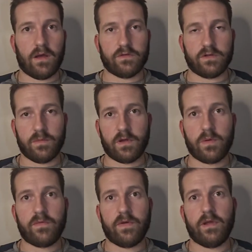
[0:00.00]
So it's going to be a
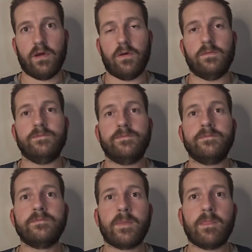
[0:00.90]
quick video.
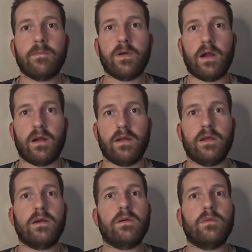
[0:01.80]
But all right,
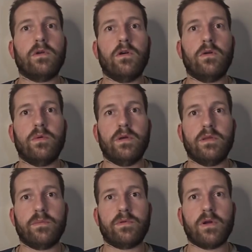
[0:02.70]
here we'll go
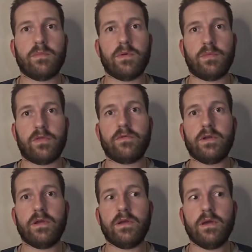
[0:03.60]
with prompt number
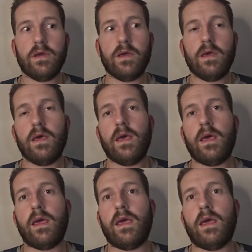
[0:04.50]
3.
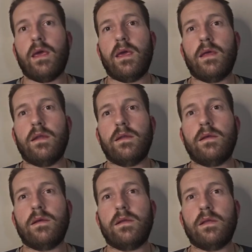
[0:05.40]
And
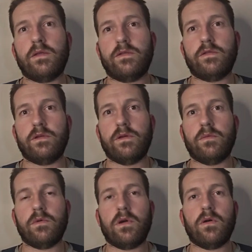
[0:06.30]
let's see,
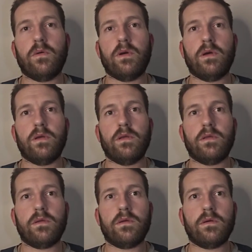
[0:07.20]
we'll go
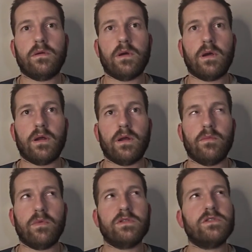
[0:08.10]
with, all right,
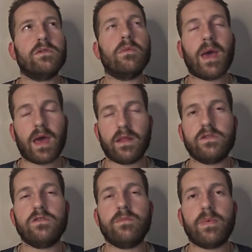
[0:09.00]
let's do a
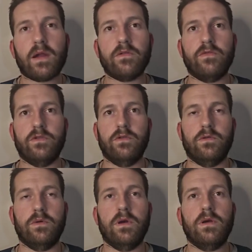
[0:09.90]
bad
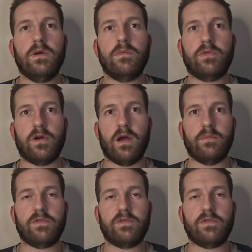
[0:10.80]
review prompt.